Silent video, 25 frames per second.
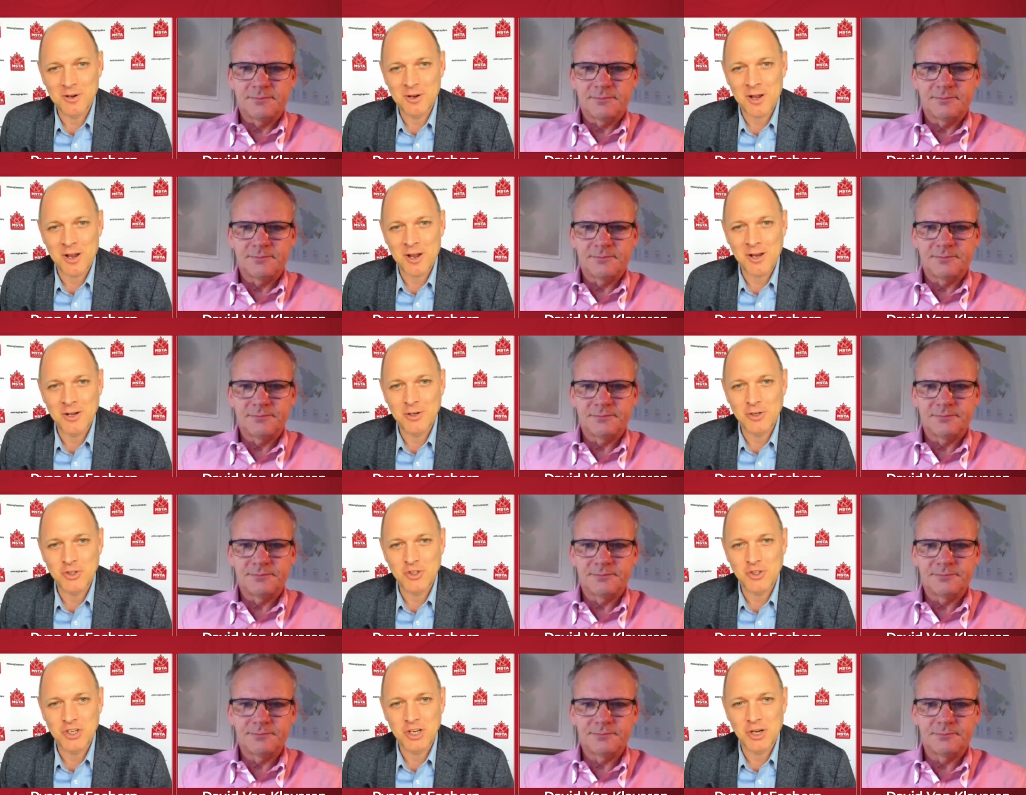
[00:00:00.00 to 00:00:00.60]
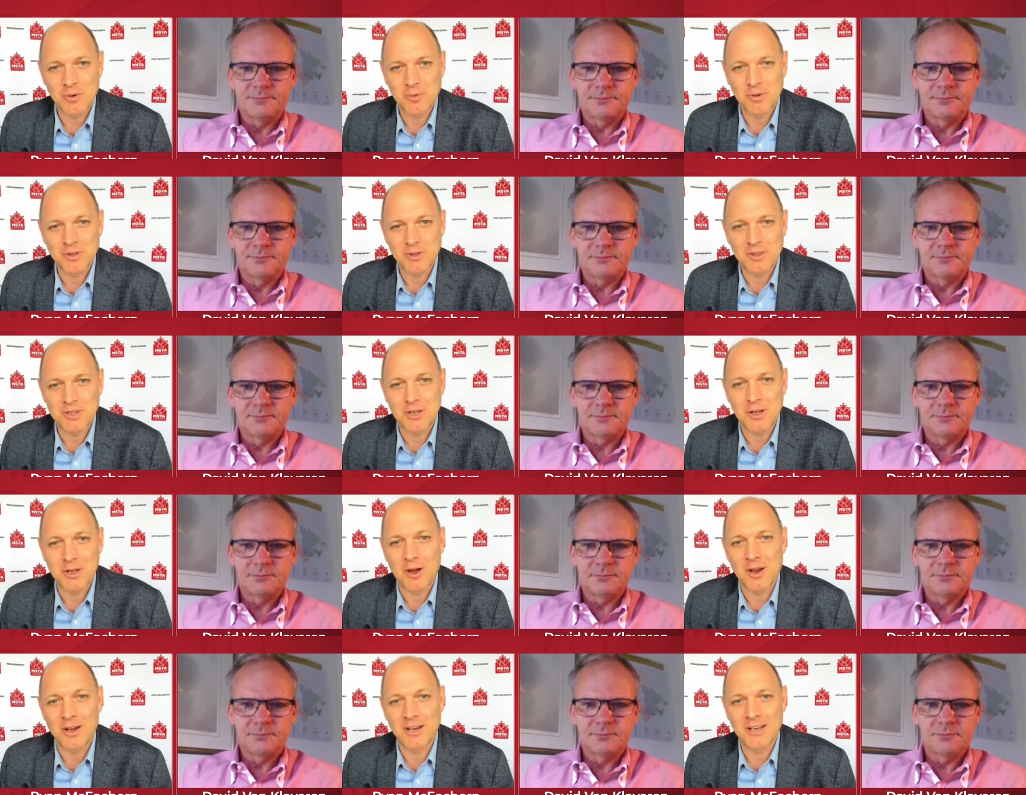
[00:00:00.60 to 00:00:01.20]
Speaker 1: kind of share with
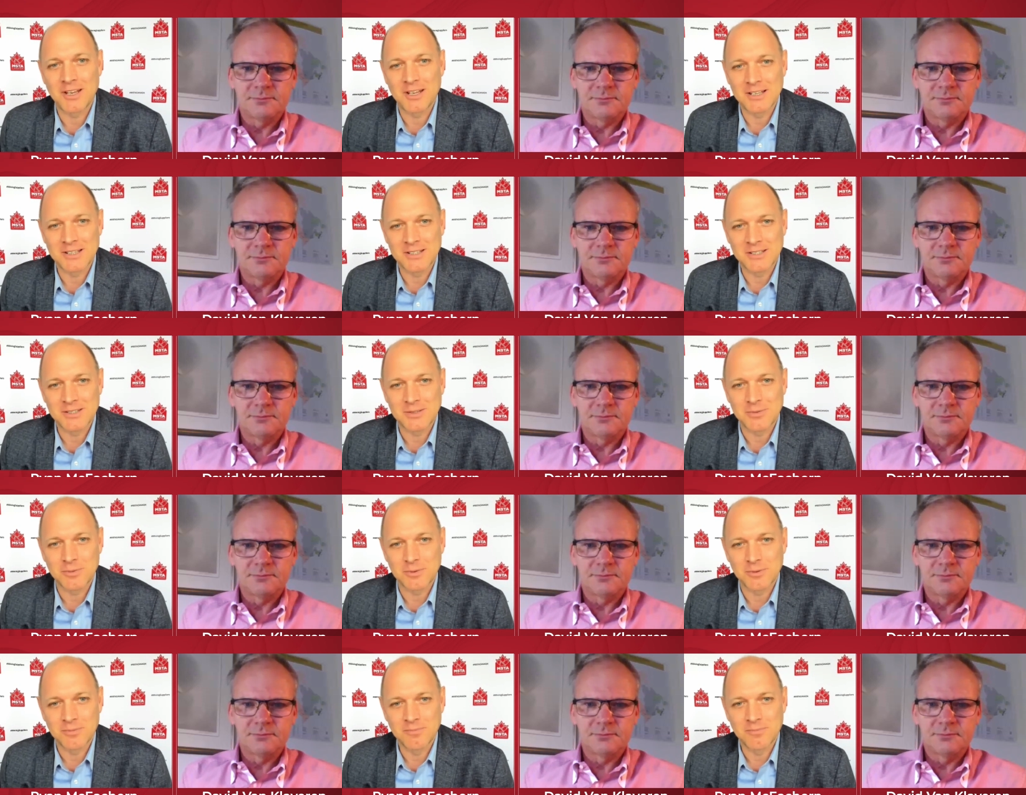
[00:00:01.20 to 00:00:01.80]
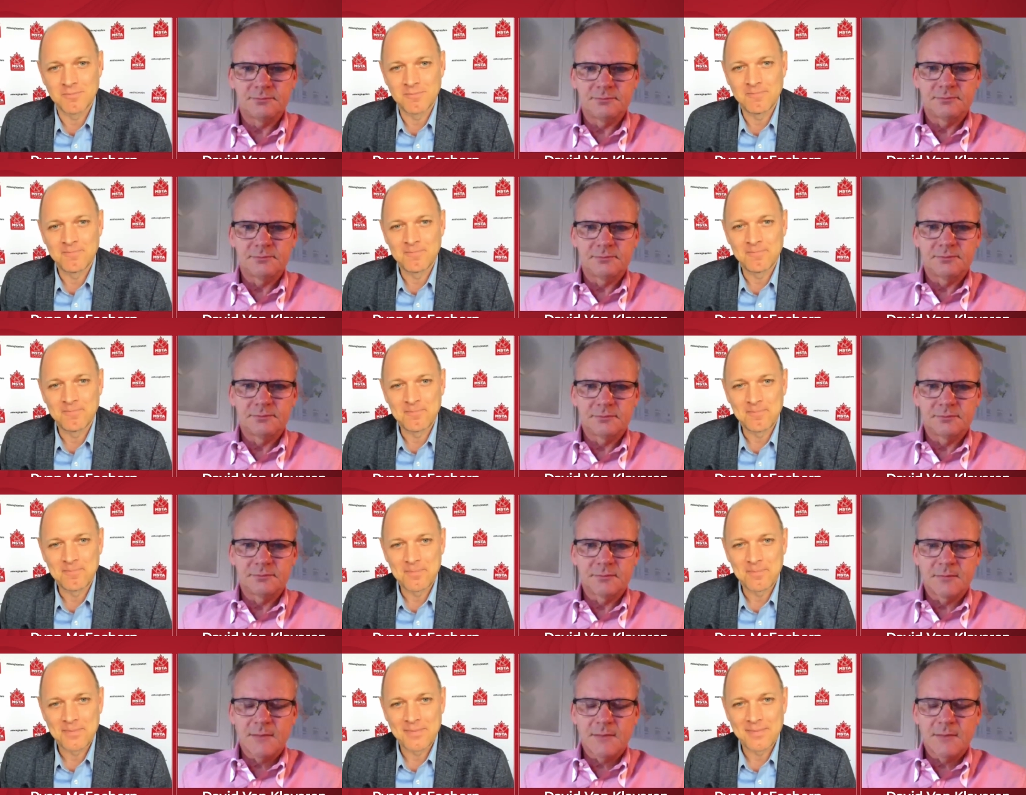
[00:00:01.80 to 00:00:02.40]
the audience
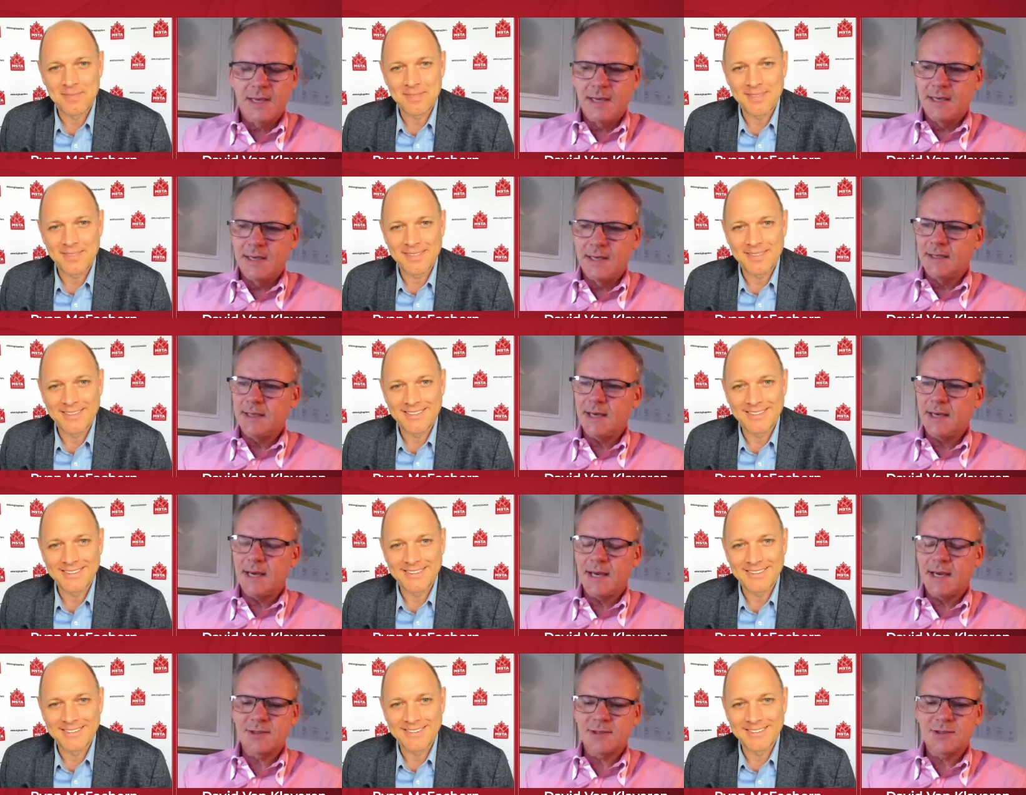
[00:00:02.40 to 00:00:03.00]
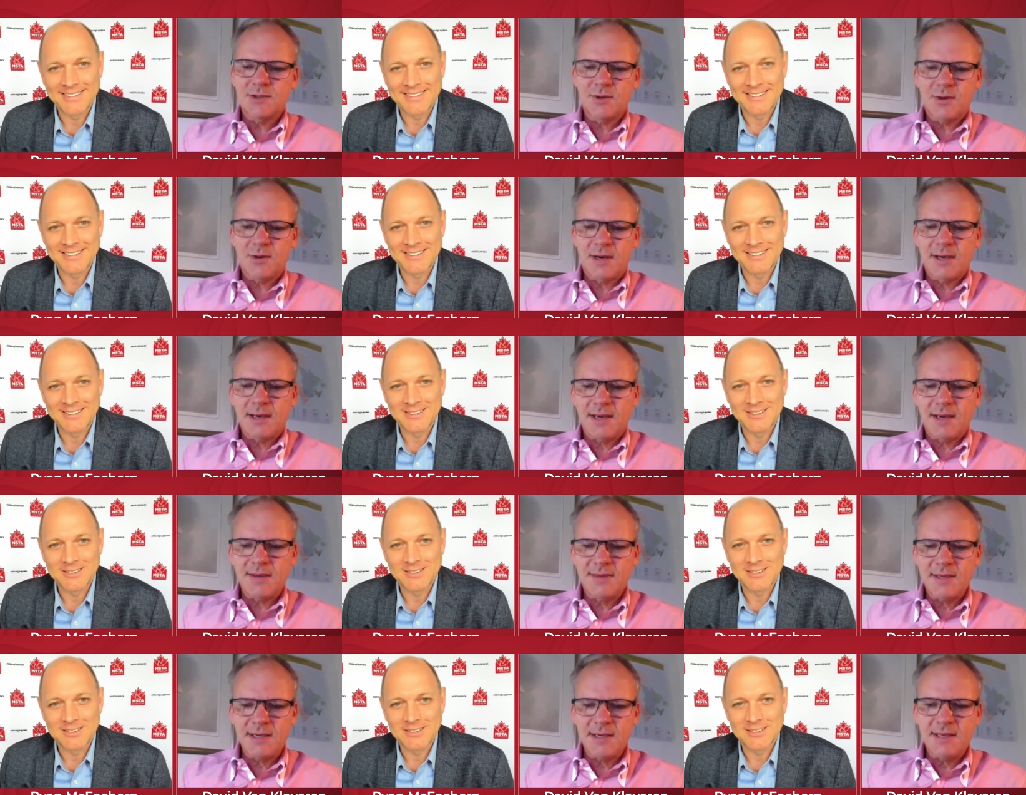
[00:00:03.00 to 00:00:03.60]
Speaker 2: yeah, so I,
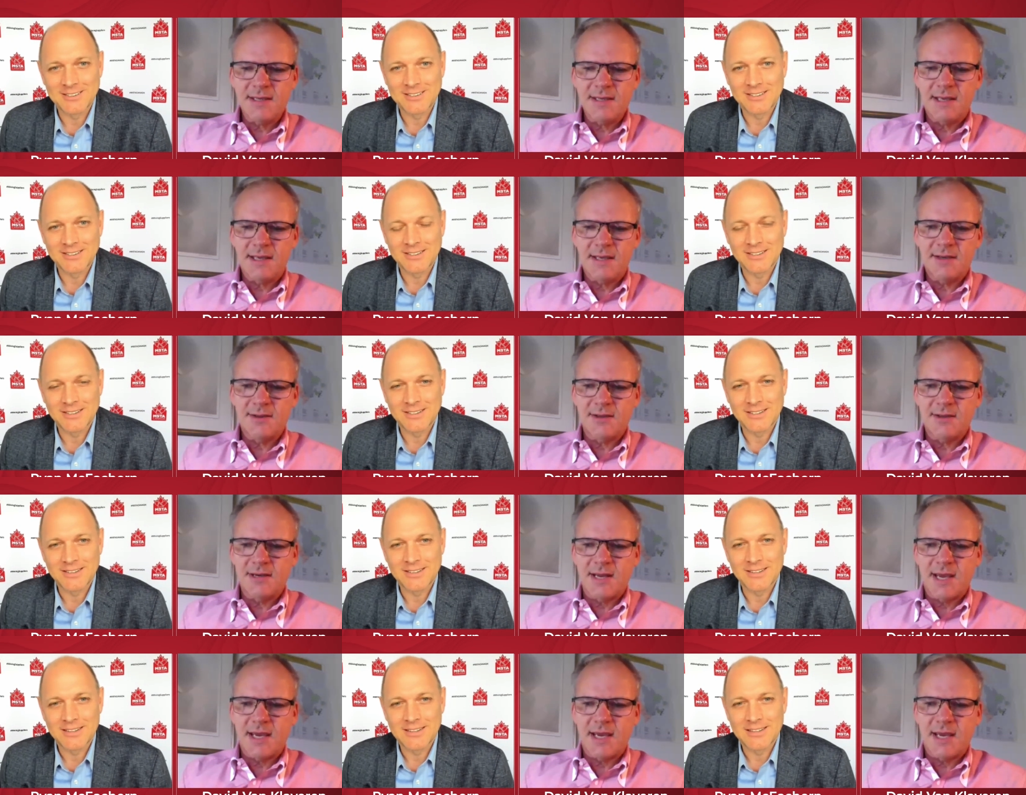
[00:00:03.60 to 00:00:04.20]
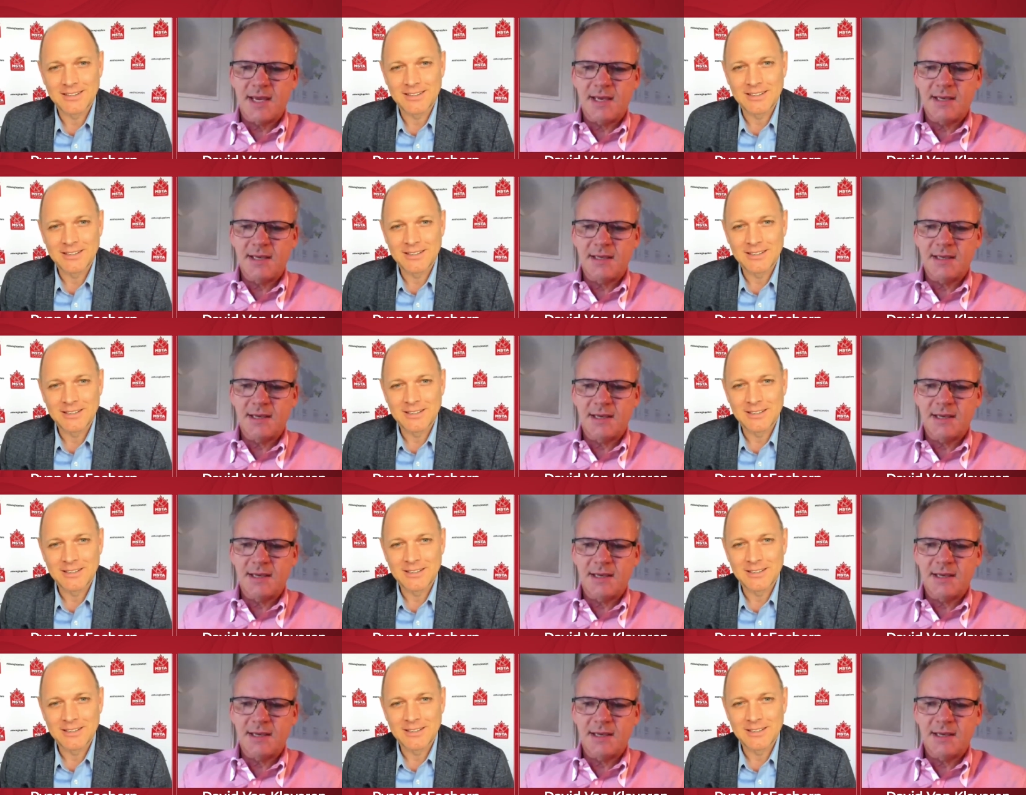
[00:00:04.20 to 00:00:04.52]
I think at the end of the day,